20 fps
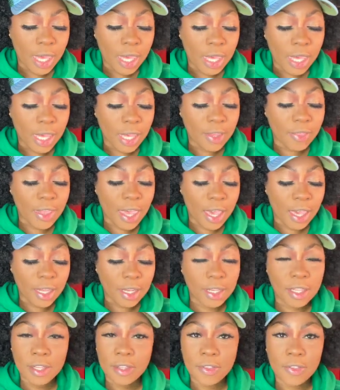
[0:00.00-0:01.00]
and
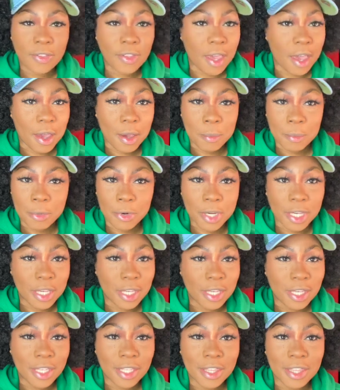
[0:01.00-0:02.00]
that is the
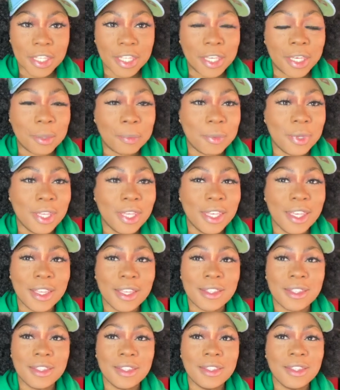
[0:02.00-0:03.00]
ombre lip.
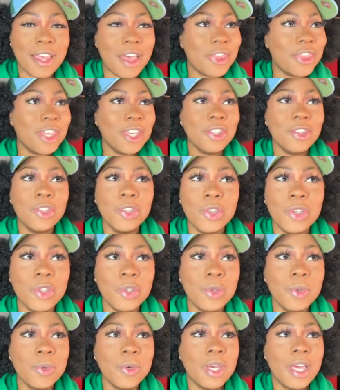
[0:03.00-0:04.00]
It's nothing
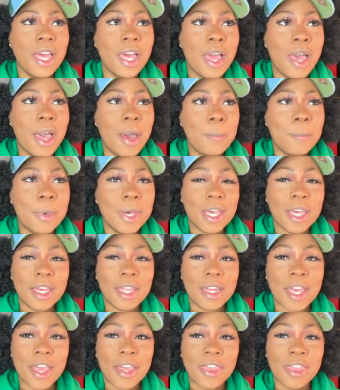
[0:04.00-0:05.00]
new,
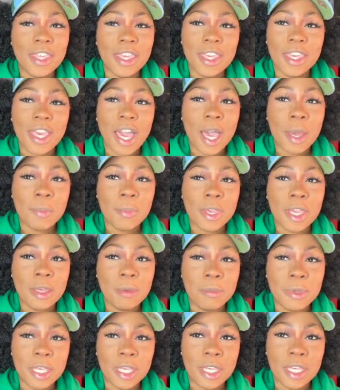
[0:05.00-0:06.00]
but I think I may
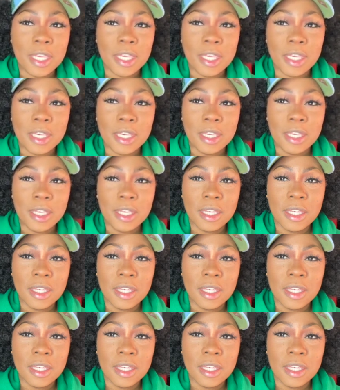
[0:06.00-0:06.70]
be